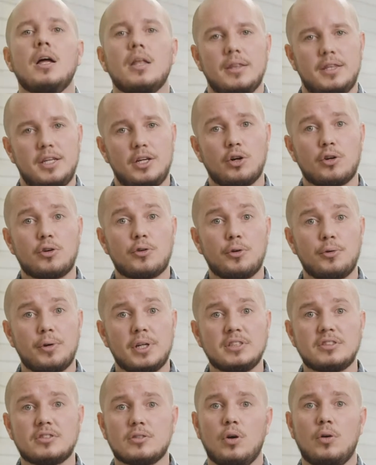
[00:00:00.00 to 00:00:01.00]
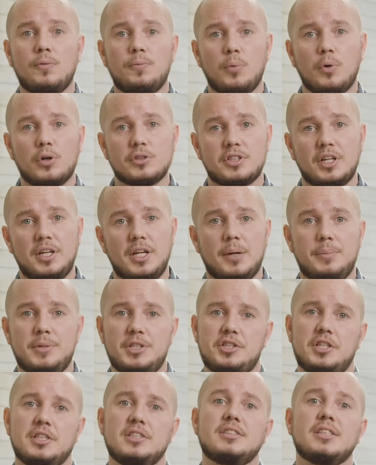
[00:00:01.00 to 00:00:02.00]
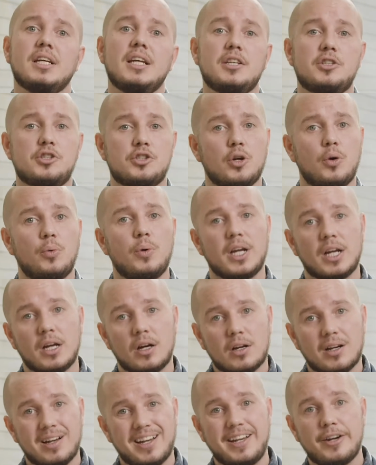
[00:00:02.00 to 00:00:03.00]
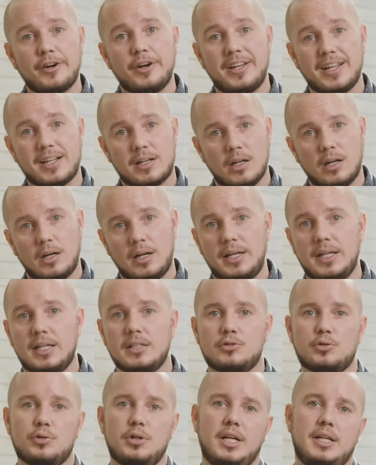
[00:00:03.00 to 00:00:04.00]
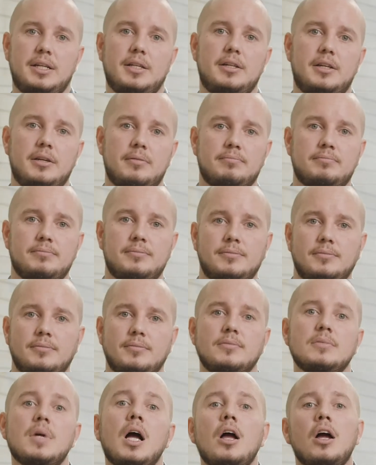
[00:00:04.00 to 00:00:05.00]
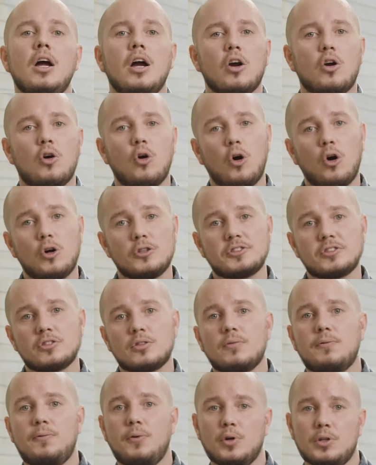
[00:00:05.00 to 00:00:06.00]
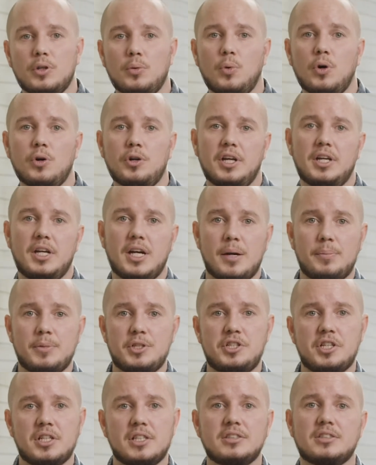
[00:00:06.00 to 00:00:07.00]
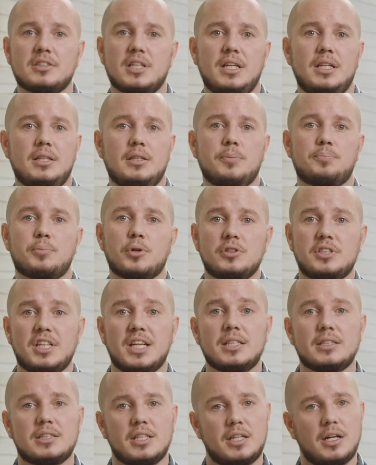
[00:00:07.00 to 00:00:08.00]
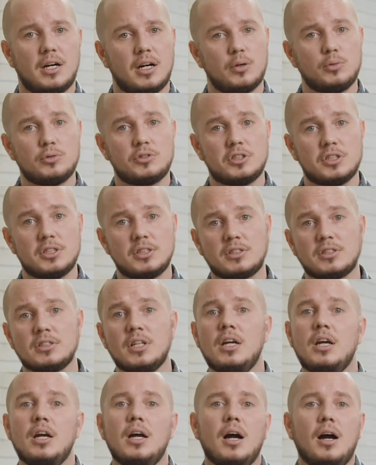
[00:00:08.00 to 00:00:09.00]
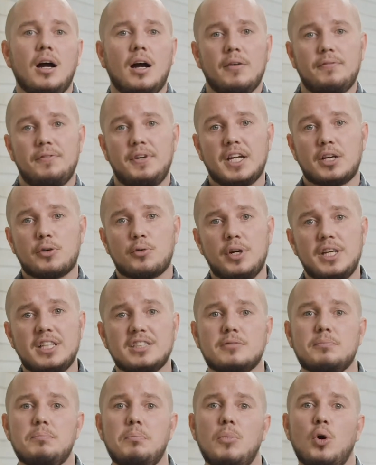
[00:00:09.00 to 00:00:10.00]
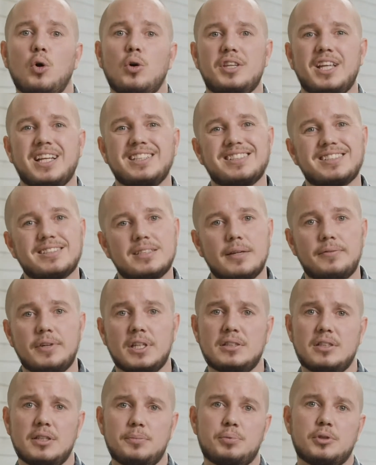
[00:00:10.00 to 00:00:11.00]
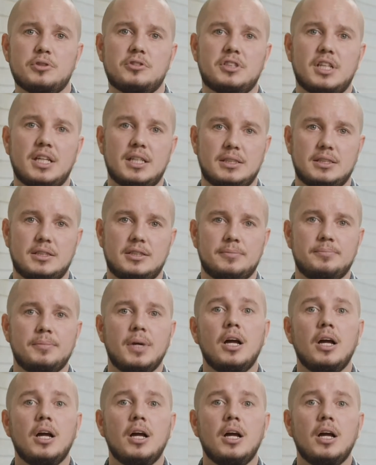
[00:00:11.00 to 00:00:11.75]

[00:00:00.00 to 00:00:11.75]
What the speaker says: The occurrence of water damages is showing a clear declining trend. Costs for the water damages in the protected houses have decreased more than 70%.